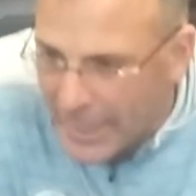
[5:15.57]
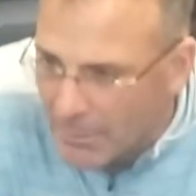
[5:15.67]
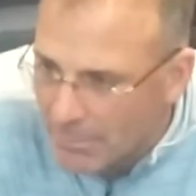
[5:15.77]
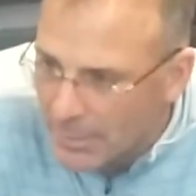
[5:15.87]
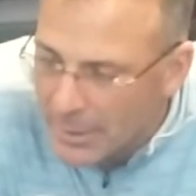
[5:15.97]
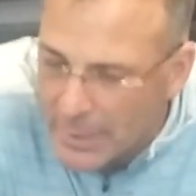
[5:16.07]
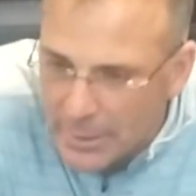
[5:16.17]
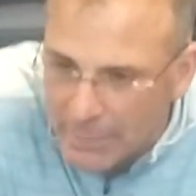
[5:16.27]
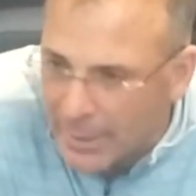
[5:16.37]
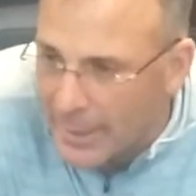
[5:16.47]
game.
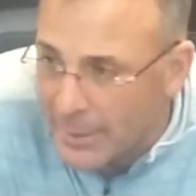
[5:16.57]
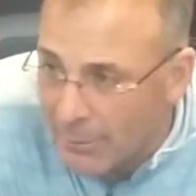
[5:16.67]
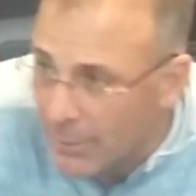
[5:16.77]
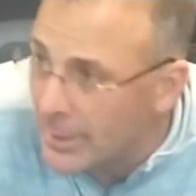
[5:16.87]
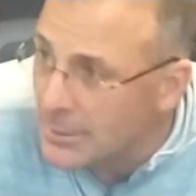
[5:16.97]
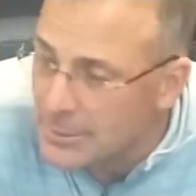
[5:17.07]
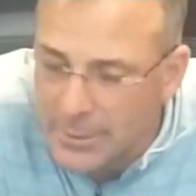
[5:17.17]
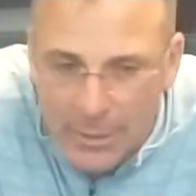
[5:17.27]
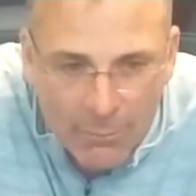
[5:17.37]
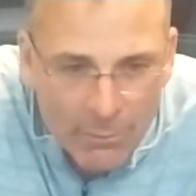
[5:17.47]
And like I tell our kids,
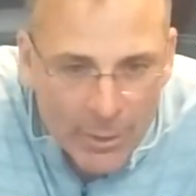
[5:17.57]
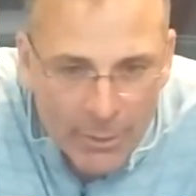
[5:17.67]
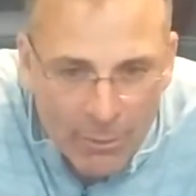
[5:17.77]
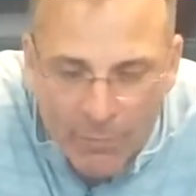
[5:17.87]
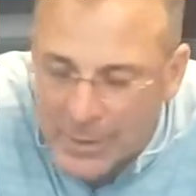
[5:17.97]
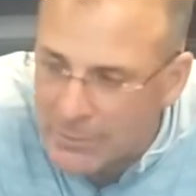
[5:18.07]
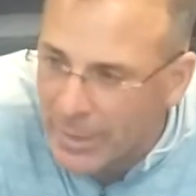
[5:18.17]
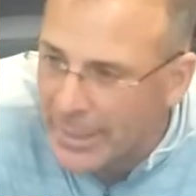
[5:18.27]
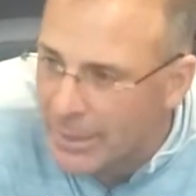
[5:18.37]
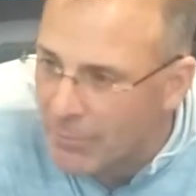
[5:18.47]
you know, really
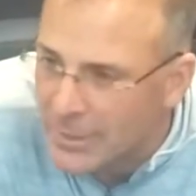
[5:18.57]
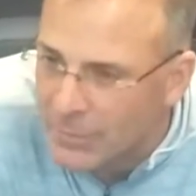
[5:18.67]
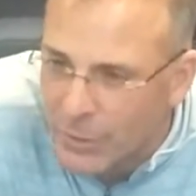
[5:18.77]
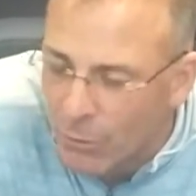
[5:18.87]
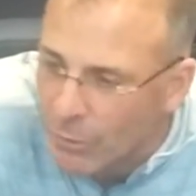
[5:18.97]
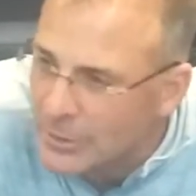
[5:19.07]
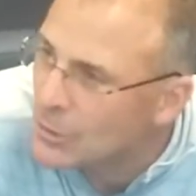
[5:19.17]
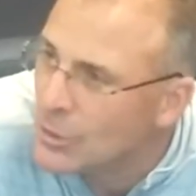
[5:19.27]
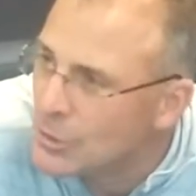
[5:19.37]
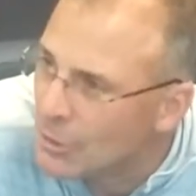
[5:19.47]
offensively and defensively, you're
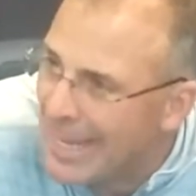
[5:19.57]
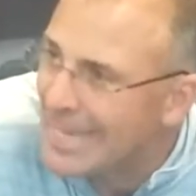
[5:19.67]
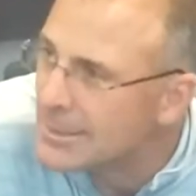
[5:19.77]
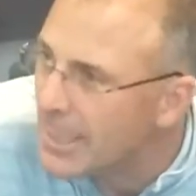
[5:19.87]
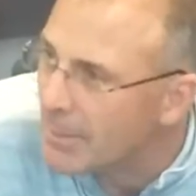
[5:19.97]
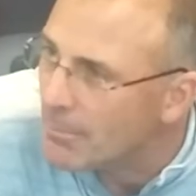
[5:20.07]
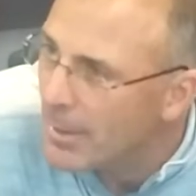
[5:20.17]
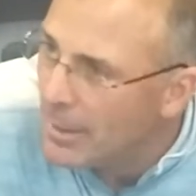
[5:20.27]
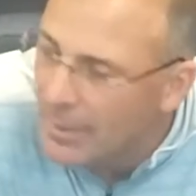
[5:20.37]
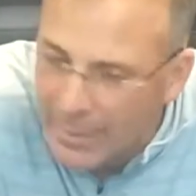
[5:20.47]
always good as your last game.
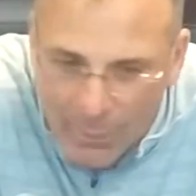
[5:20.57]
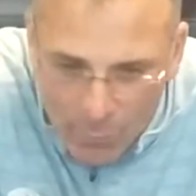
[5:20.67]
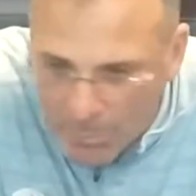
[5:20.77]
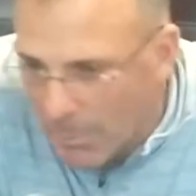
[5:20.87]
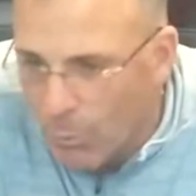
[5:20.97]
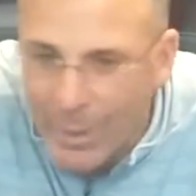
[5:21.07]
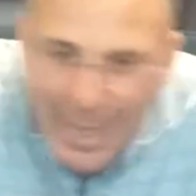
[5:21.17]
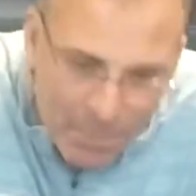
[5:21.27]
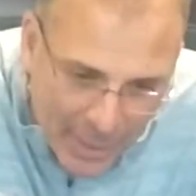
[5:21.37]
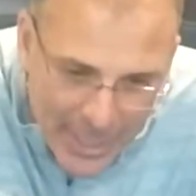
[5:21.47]
They don't remember
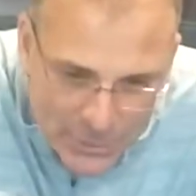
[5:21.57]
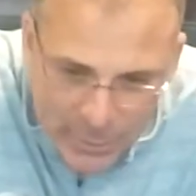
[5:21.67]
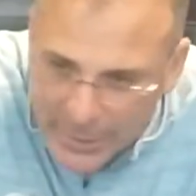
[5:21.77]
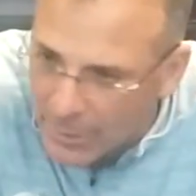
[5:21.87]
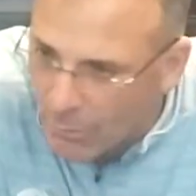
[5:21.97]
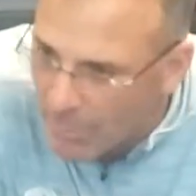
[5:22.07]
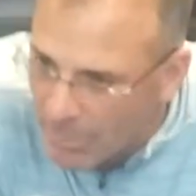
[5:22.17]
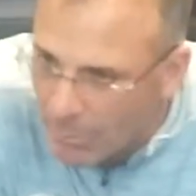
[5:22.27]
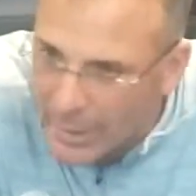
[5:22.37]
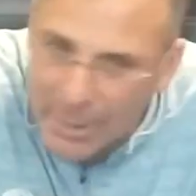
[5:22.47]
what happened last week. They don't
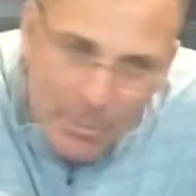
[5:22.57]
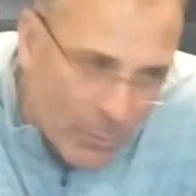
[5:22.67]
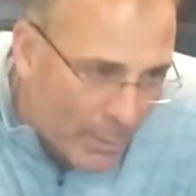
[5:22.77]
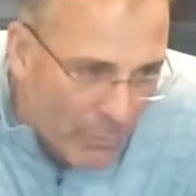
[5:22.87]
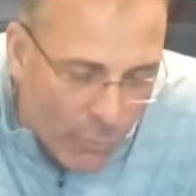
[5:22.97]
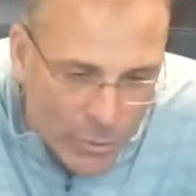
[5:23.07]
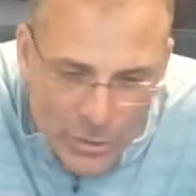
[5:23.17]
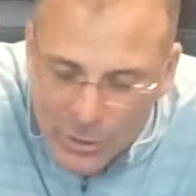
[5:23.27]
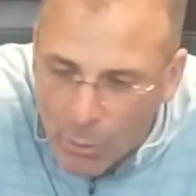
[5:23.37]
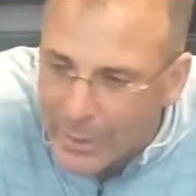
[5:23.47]
remember what happened the week
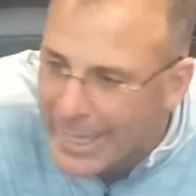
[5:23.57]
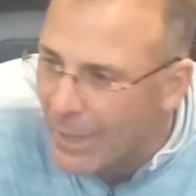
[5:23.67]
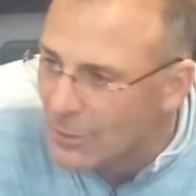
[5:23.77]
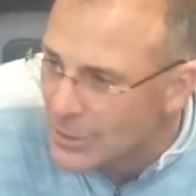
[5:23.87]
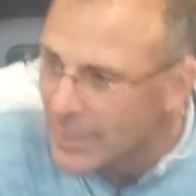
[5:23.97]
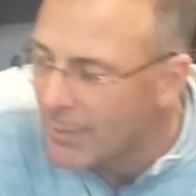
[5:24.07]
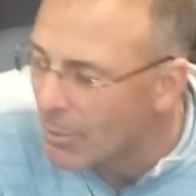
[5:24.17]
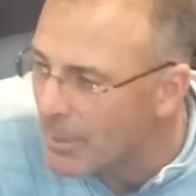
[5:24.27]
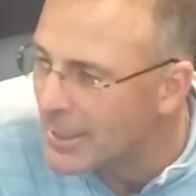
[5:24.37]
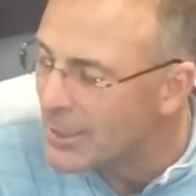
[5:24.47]
before. So no one cares that you
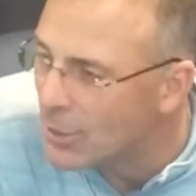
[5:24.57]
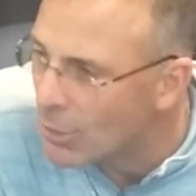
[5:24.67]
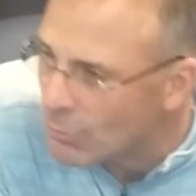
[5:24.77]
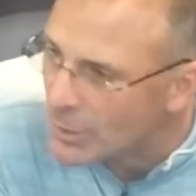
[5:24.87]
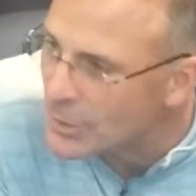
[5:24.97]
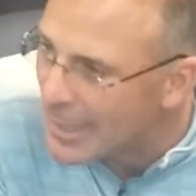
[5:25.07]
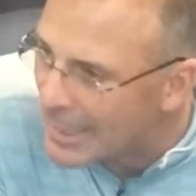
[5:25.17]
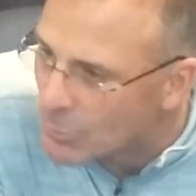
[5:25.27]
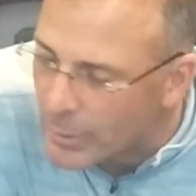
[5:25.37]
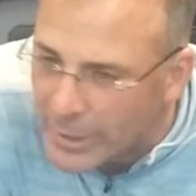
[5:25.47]
give up 18 yards rushing
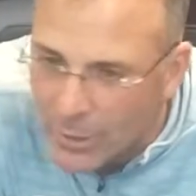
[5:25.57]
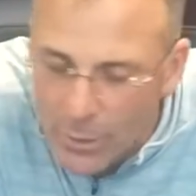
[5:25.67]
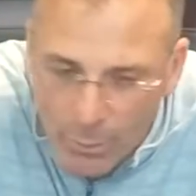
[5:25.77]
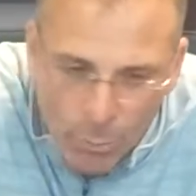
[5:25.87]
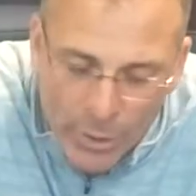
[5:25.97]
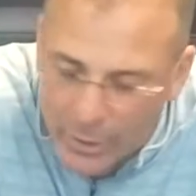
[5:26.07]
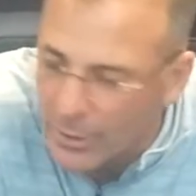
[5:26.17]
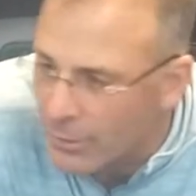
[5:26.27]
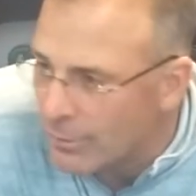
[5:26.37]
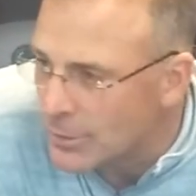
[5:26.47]
last week. What are you
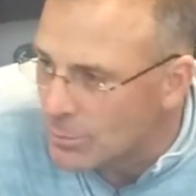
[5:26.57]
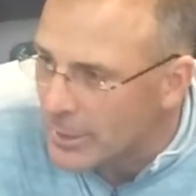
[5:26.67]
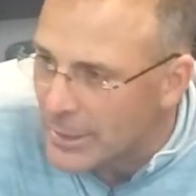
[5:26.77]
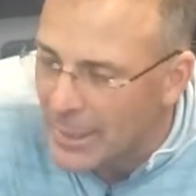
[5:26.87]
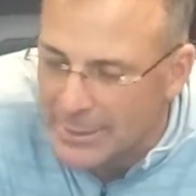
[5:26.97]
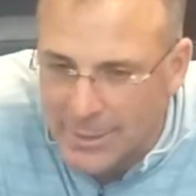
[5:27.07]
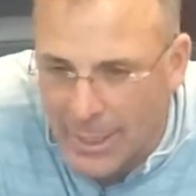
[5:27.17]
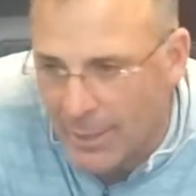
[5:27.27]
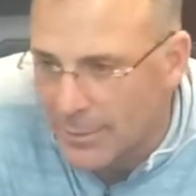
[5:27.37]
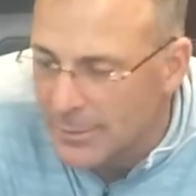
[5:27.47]
going to do this week? And that's
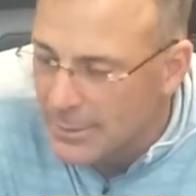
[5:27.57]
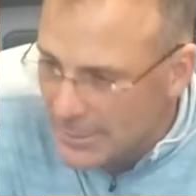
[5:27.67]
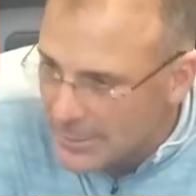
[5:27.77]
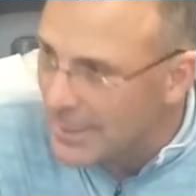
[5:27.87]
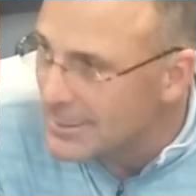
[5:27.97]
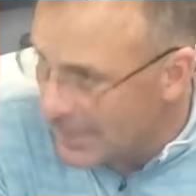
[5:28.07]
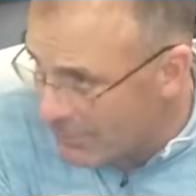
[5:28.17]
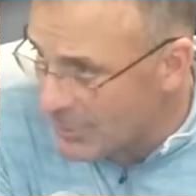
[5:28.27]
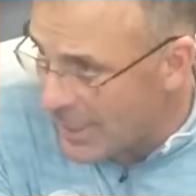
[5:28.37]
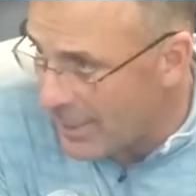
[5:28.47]
kind of that's
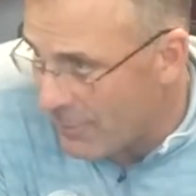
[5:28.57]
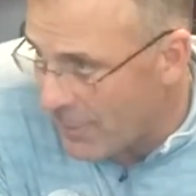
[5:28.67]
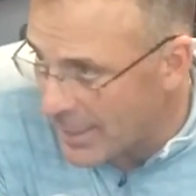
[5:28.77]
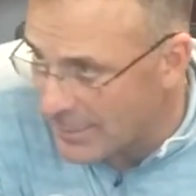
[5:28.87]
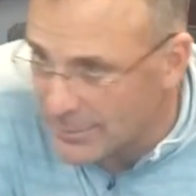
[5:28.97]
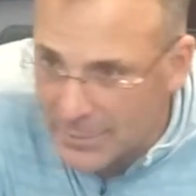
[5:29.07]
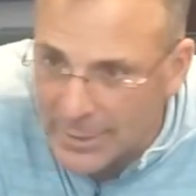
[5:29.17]
never satisfied.